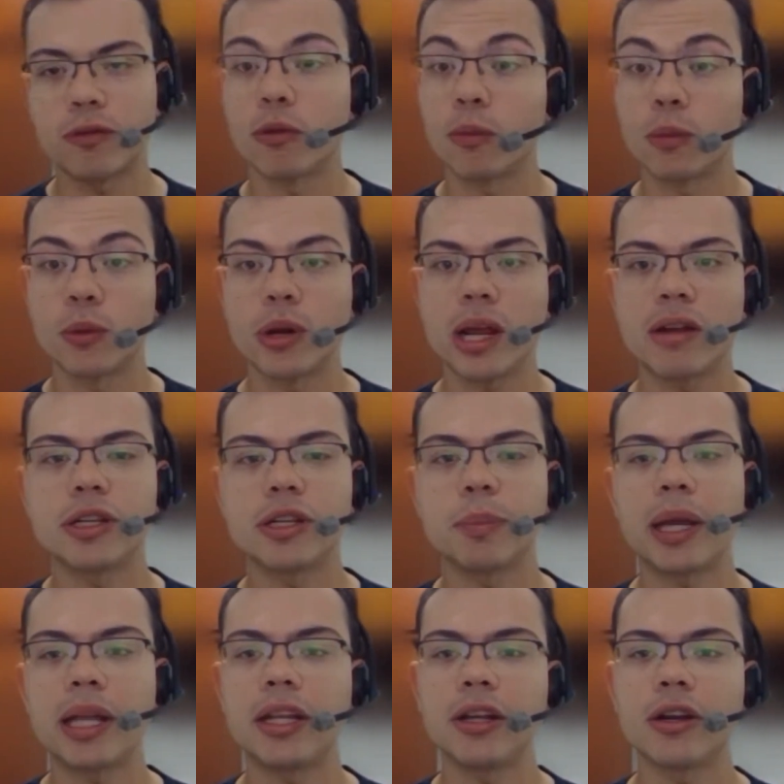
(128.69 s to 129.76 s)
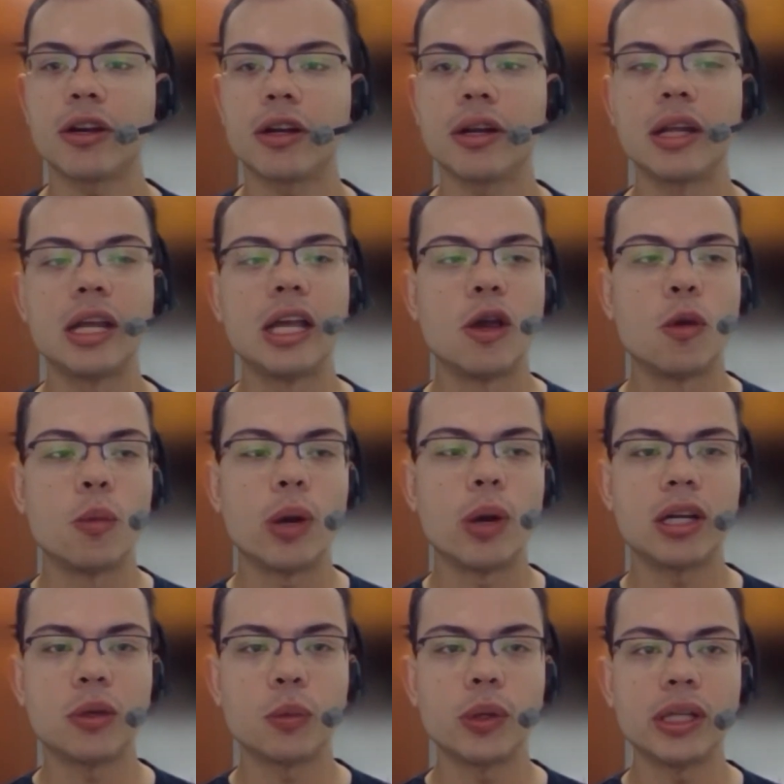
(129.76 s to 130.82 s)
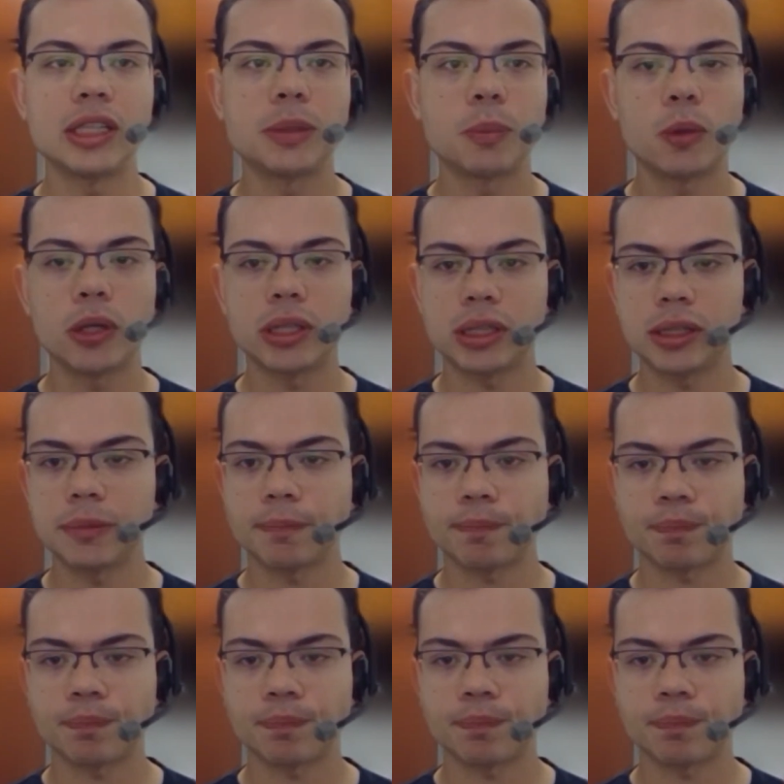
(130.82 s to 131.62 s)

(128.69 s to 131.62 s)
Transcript: or whatever, depending on where the wind is pointing.